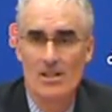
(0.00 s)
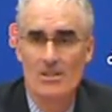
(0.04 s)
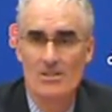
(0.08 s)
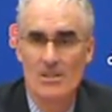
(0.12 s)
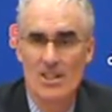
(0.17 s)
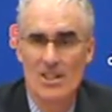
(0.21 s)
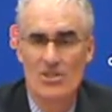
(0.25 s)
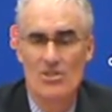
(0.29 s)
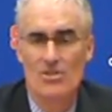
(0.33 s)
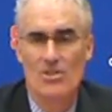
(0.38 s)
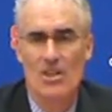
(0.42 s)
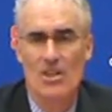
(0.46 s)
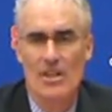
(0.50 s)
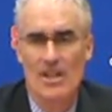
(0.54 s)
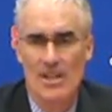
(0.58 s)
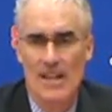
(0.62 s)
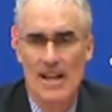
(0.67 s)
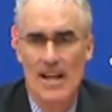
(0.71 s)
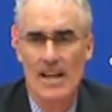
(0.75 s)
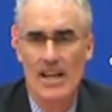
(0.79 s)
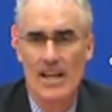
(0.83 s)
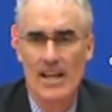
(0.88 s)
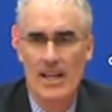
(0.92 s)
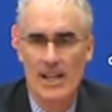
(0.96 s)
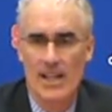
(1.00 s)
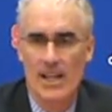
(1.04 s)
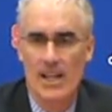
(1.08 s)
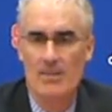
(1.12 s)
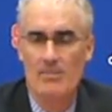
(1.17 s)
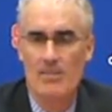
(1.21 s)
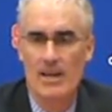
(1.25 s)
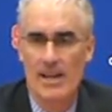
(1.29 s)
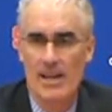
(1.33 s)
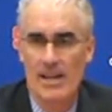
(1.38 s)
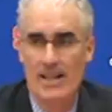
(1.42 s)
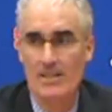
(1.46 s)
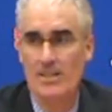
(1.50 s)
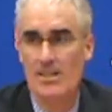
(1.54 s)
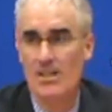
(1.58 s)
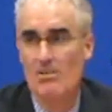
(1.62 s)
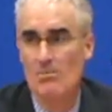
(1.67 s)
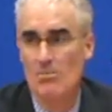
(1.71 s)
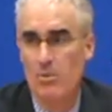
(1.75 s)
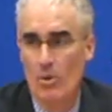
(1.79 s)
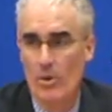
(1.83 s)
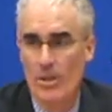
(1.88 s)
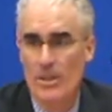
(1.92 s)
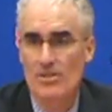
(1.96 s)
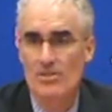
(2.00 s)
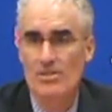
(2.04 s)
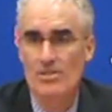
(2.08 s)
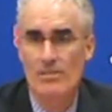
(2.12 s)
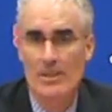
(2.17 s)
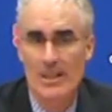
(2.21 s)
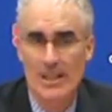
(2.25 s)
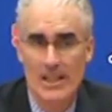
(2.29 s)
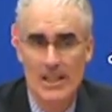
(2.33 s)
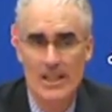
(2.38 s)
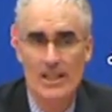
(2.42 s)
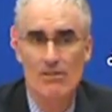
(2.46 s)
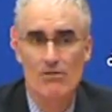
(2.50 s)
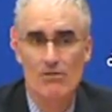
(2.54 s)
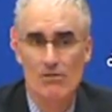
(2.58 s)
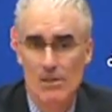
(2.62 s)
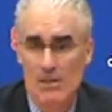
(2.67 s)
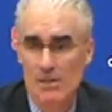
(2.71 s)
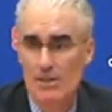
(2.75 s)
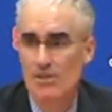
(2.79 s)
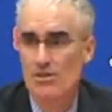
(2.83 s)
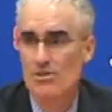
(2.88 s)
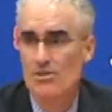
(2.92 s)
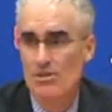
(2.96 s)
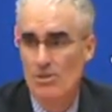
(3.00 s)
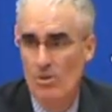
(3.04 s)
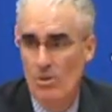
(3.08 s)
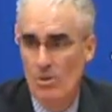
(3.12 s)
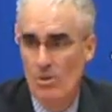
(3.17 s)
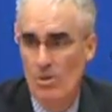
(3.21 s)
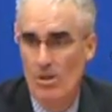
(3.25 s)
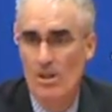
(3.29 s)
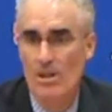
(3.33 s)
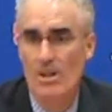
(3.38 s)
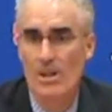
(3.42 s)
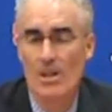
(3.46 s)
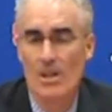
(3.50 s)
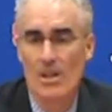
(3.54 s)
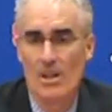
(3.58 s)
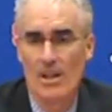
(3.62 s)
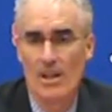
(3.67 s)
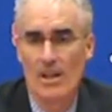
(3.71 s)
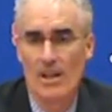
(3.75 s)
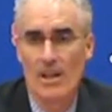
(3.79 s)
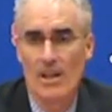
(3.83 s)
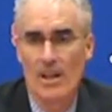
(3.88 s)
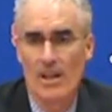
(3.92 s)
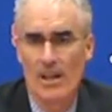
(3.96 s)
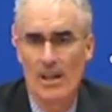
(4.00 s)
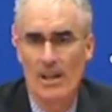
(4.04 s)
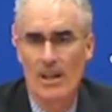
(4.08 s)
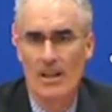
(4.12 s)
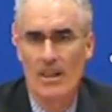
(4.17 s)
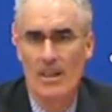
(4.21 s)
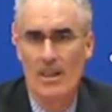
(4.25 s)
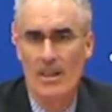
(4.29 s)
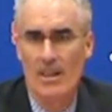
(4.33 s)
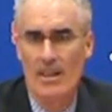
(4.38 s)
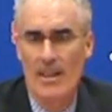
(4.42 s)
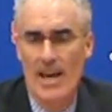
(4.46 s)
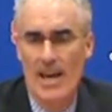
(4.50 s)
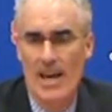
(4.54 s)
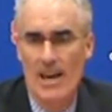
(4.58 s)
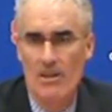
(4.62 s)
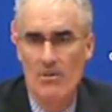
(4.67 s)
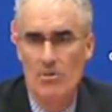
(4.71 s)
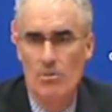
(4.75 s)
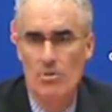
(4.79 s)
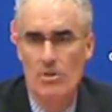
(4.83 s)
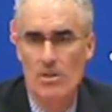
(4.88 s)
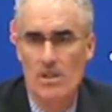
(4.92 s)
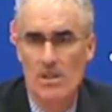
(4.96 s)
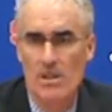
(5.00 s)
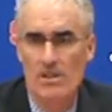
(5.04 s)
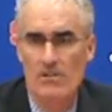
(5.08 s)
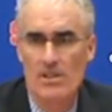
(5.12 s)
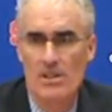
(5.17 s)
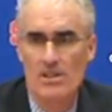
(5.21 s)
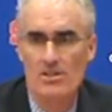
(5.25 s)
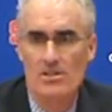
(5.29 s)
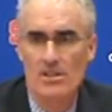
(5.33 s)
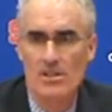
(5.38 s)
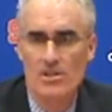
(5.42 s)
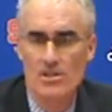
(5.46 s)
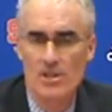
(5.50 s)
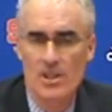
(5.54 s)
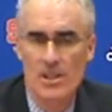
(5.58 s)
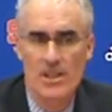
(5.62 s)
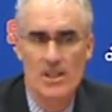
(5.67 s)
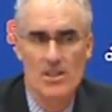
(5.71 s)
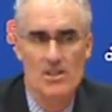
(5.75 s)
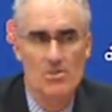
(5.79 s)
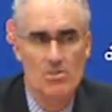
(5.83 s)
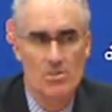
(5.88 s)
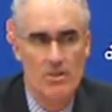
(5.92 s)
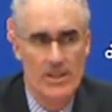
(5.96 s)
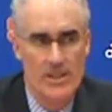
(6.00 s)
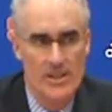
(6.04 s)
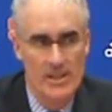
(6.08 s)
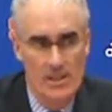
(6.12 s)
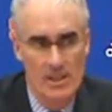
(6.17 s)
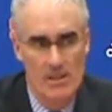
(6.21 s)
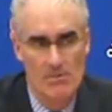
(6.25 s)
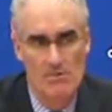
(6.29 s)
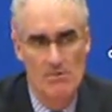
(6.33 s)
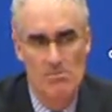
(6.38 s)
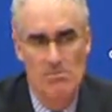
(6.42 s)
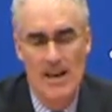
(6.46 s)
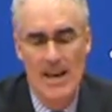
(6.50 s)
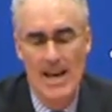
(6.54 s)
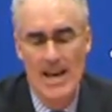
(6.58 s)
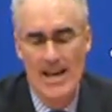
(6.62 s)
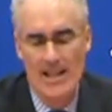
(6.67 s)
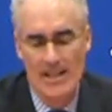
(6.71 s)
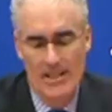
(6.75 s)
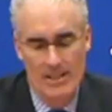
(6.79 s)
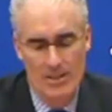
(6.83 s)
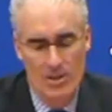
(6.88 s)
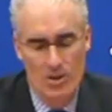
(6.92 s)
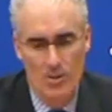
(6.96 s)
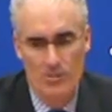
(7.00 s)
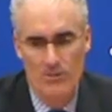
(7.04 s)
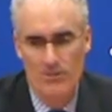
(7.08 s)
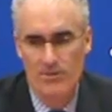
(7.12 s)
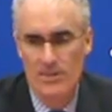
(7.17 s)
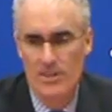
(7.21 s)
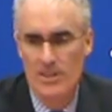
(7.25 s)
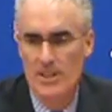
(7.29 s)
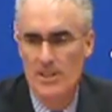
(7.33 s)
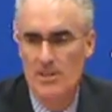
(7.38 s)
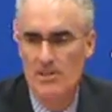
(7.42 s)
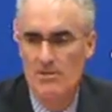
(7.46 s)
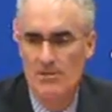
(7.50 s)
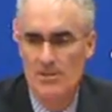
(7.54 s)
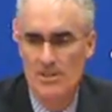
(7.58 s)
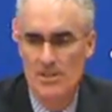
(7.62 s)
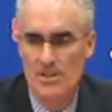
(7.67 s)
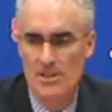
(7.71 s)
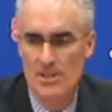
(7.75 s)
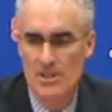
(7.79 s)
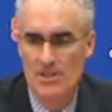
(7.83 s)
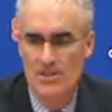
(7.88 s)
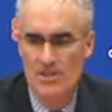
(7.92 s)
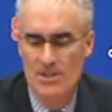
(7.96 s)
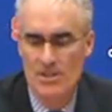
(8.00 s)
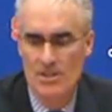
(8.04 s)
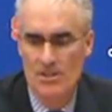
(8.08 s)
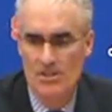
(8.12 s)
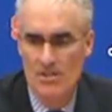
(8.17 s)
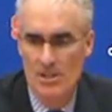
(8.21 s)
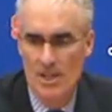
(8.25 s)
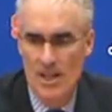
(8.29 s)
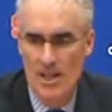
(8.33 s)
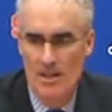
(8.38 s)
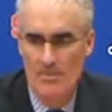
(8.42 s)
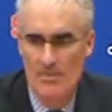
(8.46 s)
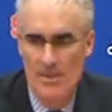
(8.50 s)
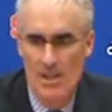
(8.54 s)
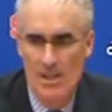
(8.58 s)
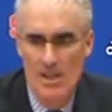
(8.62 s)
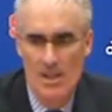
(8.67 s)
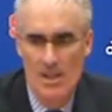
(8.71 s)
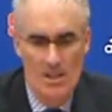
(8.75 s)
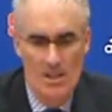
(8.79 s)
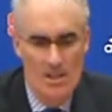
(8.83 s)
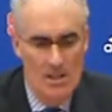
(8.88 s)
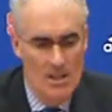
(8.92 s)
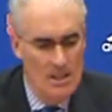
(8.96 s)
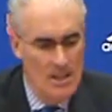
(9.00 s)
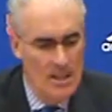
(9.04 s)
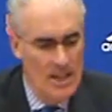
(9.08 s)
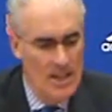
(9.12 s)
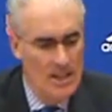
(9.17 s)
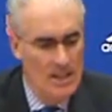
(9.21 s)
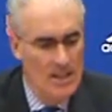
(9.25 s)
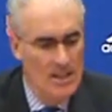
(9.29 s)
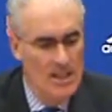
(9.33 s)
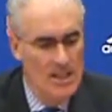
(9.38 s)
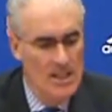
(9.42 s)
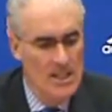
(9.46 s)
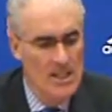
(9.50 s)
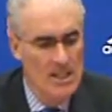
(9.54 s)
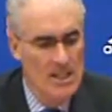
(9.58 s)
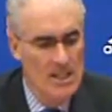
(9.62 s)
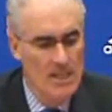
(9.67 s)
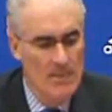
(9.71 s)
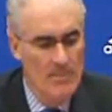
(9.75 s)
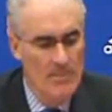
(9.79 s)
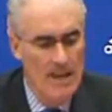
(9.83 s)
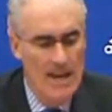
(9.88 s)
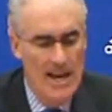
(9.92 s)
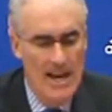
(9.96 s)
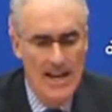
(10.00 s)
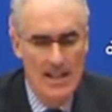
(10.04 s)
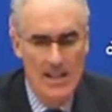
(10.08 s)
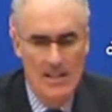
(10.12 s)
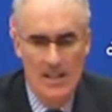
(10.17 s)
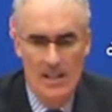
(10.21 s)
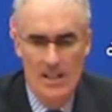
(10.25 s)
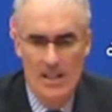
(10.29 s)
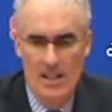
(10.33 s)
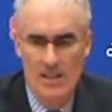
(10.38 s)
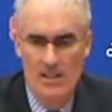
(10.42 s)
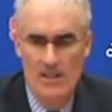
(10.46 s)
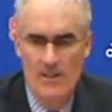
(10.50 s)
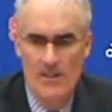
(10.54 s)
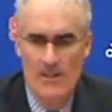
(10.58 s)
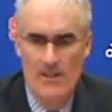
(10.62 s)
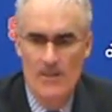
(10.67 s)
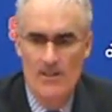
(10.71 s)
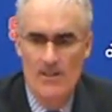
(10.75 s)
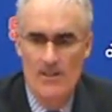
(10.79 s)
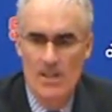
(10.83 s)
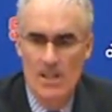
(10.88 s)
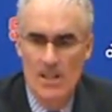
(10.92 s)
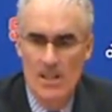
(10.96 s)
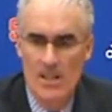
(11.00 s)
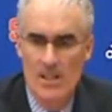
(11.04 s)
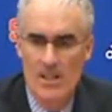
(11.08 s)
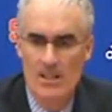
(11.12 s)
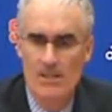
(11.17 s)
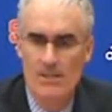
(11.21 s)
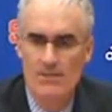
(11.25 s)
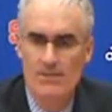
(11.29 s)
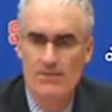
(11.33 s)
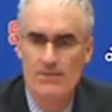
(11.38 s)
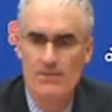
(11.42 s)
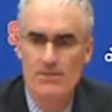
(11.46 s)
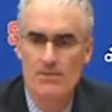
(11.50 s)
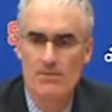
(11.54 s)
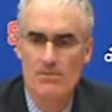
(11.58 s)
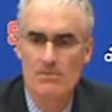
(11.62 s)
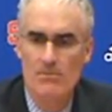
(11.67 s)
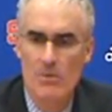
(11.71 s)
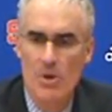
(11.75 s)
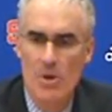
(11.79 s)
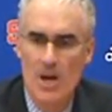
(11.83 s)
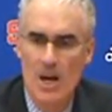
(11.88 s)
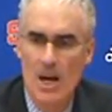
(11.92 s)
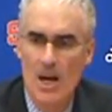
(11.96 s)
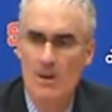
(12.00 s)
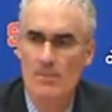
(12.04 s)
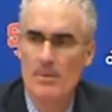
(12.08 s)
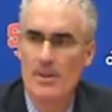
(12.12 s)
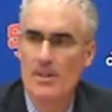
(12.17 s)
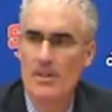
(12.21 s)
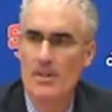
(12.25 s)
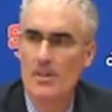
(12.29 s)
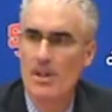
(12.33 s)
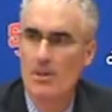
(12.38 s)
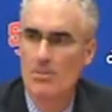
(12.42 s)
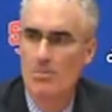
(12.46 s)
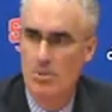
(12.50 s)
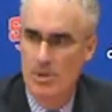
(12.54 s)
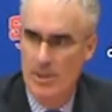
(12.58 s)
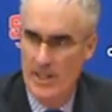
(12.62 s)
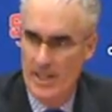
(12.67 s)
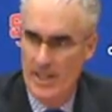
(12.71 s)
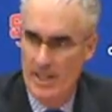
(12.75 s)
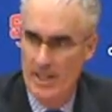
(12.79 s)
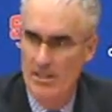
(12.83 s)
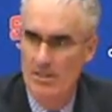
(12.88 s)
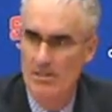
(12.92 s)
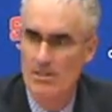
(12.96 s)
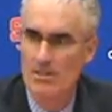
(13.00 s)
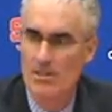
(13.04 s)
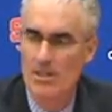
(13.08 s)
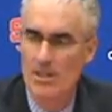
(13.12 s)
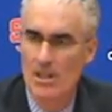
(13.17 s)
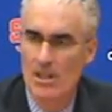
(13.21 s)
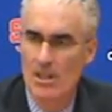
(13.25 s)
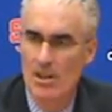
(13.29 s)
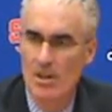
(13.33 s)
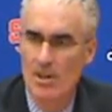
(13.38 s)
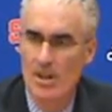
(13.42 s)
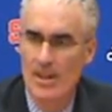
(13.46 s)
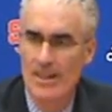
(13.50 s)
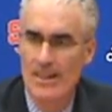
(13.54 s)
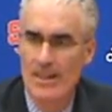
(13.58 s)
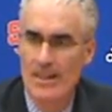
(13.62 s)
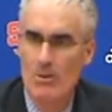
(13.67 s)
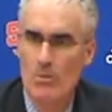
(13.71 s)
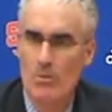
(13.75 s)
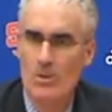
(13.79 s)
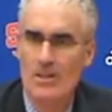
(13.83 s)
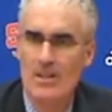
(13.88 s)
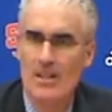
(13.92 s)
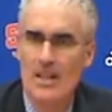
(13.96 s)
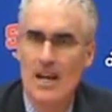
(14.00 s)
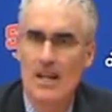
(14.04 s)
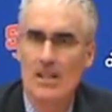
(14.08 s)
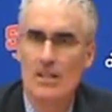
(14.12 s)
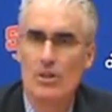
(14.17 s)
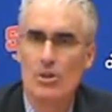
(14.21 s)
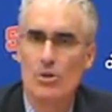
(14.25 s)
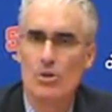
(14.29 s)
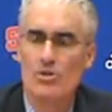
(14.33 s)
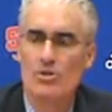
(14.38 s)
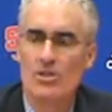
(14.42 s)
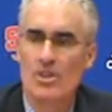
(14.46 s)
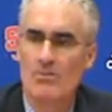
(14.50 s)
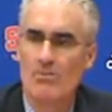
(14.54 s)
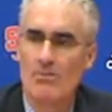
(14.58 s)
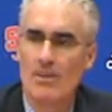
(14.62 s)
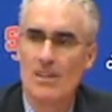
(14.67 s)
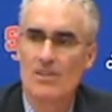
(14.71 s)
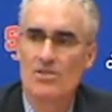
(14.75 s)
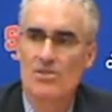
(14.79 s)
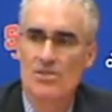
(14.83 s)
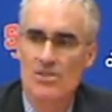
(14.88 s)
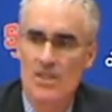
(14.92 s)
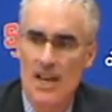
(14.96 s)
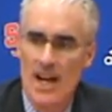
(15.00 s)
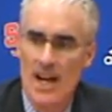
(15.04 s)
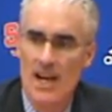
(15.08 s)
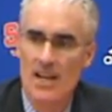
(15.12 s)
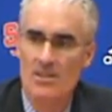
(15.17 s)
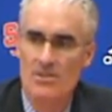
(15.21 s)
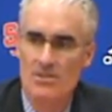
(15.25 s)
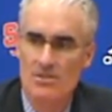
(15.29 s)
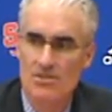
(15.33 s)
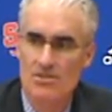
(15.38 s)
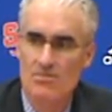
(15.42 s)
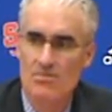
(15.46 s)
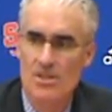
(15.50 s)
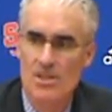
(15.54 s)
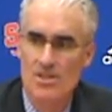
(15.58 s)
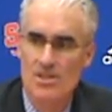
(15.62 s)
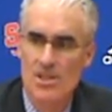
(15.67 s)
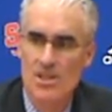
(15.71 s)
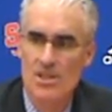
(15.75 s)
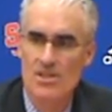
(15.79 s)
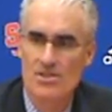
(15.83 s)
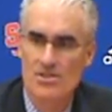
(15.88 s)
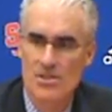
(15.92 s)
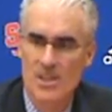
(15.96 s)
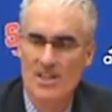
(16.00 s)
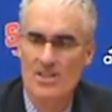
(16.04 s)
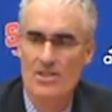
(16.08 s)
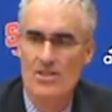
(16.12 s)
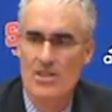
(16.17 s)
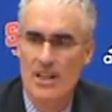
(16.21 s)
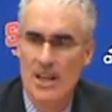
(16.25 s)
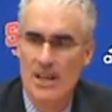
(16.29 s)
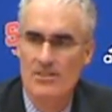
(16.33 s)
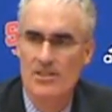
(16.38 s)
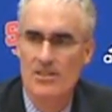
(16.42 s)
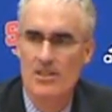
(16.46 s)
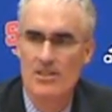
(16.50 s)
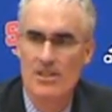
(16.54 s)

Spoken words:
He started at A&M, had 18 points. I mean, he can really score. And that will give us a chance when he comes back, and hopefully it's for the TCU game, that he can come back and give Muhammad a break, you know. And then we're not losing much size because he's 6'7".